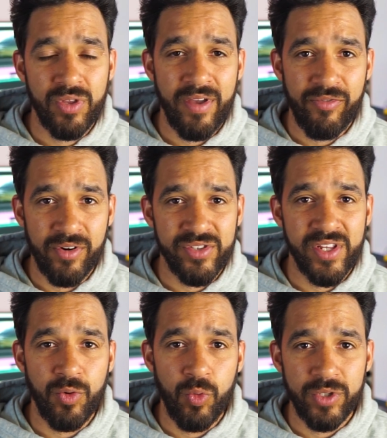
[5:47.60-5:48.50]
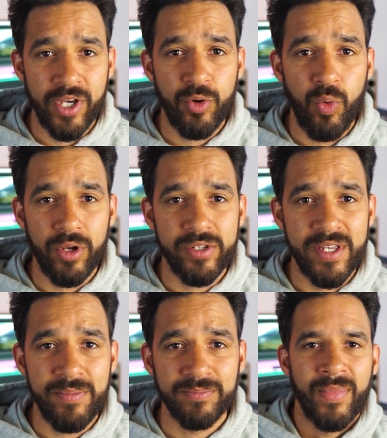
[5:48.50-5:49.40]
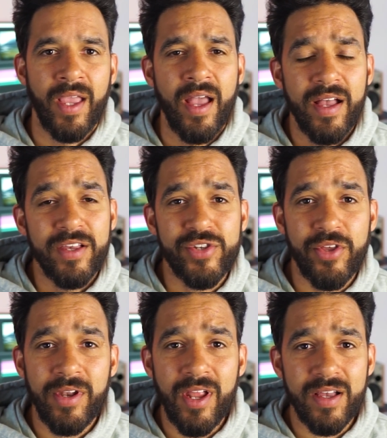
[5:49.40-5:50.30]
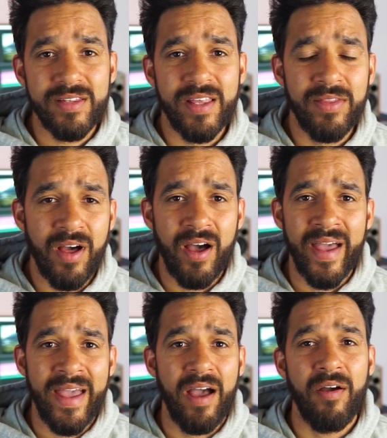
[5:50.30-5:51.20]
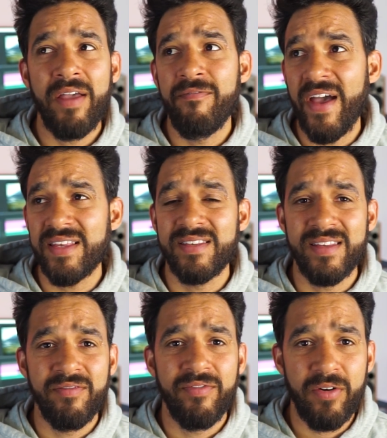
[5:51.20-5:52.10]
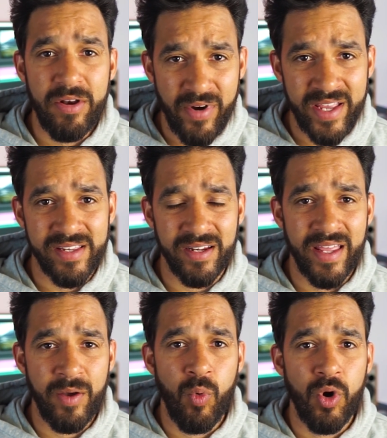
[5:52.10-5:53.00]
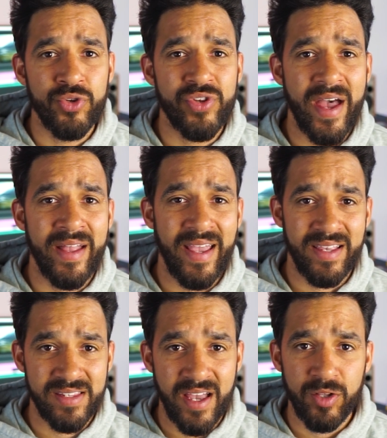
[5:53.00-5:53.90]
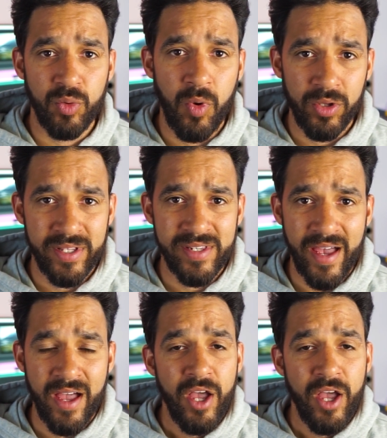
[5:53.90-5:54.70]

difference in audio quality. So the last thing that I invested in very recently was an external monitor.